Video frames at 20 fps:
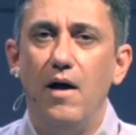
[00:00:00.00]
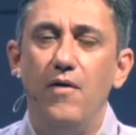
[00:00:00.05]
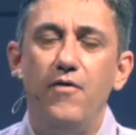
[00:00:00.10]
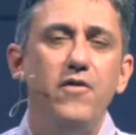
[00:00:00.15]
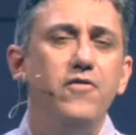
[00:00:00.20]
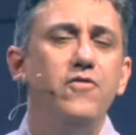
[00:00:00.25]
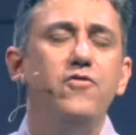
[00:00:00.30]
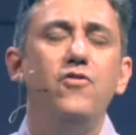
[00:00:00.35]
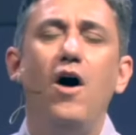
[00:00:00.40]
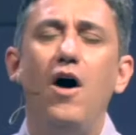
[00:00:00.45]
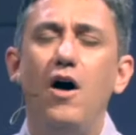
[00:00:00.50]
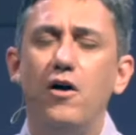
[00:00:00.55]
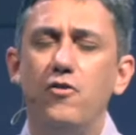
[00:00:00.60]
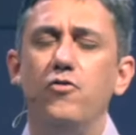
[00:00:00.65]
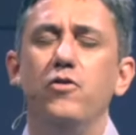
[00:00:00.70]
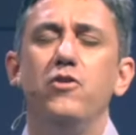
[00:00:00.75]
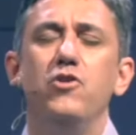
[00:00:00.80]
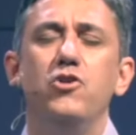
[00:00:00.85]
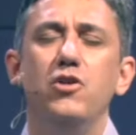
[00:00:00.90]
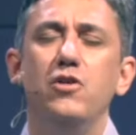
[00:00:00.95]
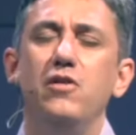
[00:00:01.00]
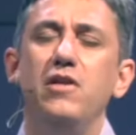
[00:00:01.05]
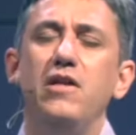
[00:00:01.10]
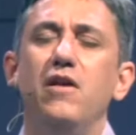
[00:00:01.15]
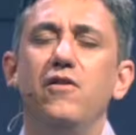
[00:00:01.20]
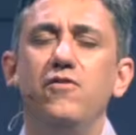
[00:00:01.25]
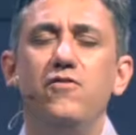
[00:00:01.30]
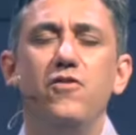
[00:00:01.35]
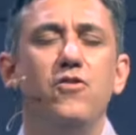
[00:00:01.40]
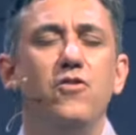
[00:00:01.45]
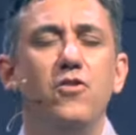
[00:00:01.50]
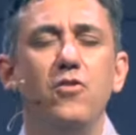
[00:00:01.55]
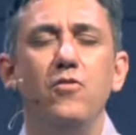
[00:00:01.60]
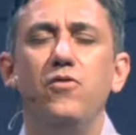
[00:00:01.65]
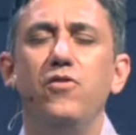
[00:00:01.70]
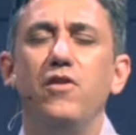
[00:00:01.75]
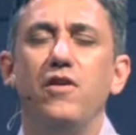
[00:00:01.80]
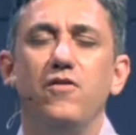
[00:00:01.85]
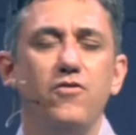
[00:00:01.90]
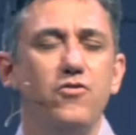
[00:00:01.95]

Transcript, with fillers: This doctrine should lead us to two things